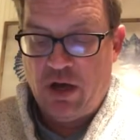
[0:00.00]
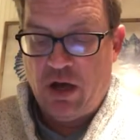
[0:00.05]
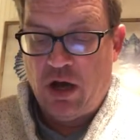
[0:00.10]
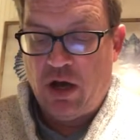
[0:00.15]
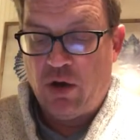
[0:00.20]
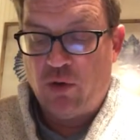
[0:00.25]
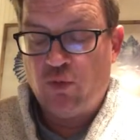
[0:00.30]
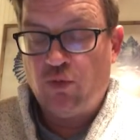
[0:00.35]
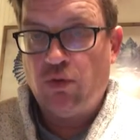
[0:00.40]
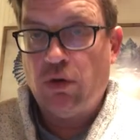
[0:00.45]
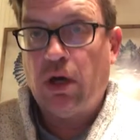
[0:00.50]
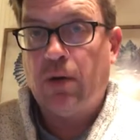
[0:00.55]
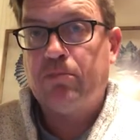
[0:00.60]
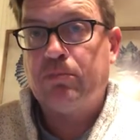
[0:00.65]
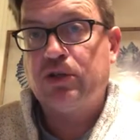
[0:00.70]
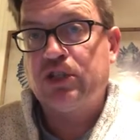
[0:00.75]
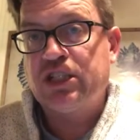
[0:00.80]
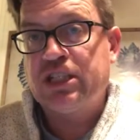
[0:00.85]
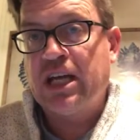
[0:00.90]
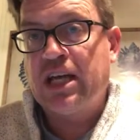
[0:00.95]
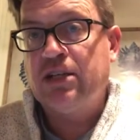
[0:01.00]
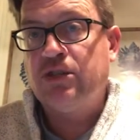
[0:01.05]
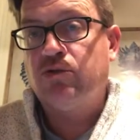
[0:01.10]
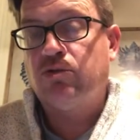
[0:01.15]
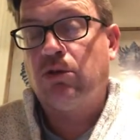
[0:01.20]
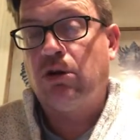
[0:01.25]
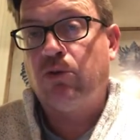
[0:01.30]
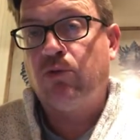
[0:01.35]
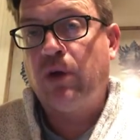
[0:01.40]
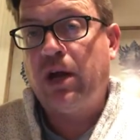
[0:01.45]
a percent
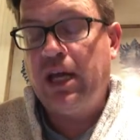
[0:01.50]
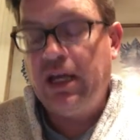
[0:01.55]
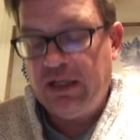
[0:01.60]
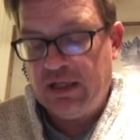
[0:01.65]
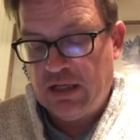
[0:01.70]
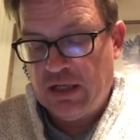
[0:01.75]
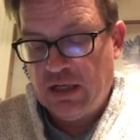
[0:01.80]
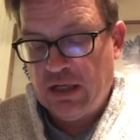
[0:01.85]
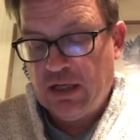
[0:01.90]
or a rate